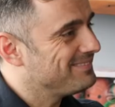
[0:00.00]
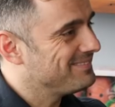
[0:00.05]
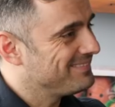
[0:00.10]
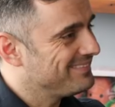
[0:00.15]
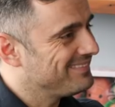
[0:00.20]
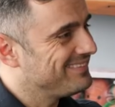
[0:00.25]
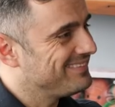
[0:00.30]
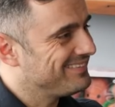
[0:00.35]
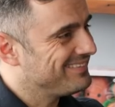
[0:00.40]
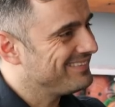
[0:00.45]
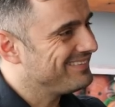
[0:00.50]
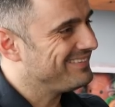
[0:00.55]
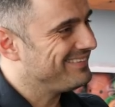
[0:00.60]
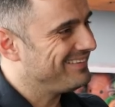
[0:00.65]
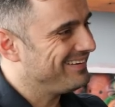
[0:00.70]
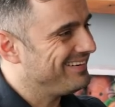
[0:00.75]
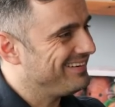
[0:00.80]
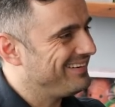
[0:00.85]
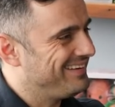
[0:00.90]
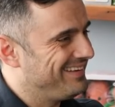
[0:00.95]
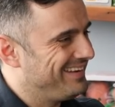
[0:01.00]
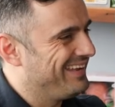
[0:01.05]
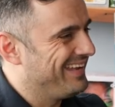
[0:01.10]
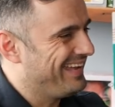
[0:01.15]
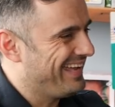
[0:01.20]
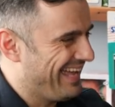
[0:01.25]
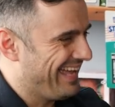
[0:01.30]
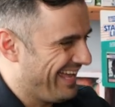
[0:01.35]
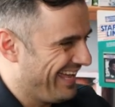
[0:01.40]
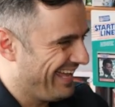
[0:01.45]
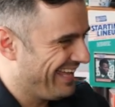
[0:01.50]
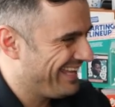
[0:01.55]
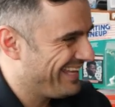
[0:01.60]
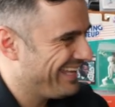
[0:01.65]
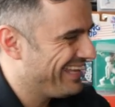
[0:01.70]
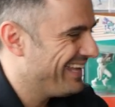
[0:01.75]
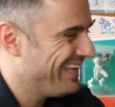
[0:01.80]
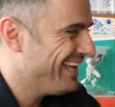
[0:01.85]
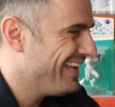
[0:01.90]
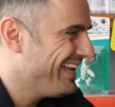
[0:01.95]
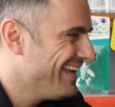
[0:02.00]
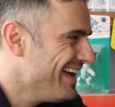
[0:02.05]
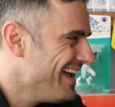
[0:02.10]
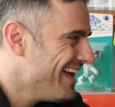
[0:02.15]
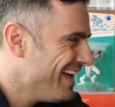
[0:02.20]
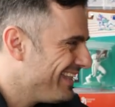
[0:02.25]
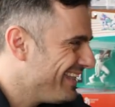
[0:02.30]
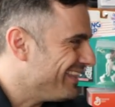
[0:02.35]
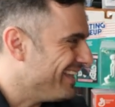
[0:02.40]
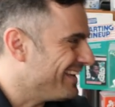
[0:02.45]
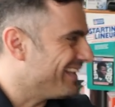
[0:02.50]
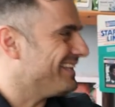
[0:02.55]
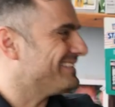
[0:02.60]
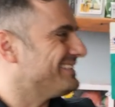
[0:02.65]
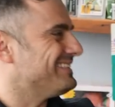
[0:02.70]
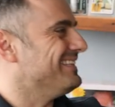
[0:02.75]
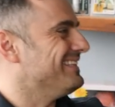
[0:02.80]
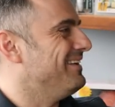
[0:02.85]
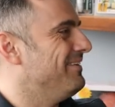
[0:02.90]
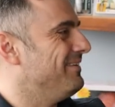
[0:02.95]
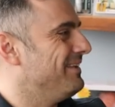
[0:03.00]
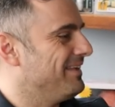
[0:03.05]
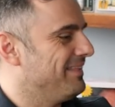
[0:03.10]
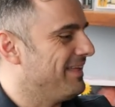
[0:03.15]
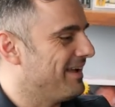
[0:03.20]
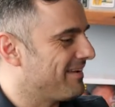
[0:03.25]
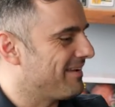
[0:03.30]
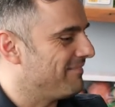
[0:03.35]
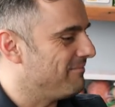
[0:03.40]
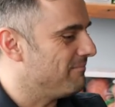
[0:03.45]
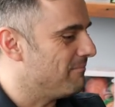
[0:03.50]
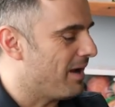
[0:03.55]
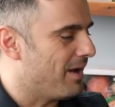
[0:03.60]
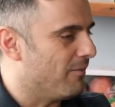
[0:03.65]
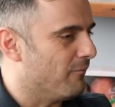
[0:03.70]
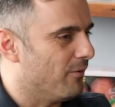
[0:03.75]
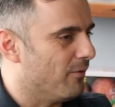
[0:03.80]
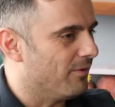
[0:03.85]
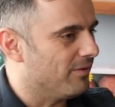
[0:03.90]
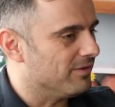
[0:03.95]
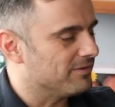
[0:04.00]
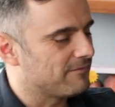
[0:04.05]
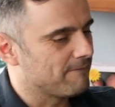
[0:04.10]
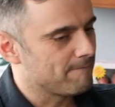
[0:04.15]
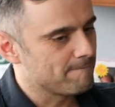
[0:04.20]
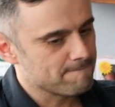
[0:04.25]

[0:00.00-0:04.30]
Those are the three best places. And that's literally like my world.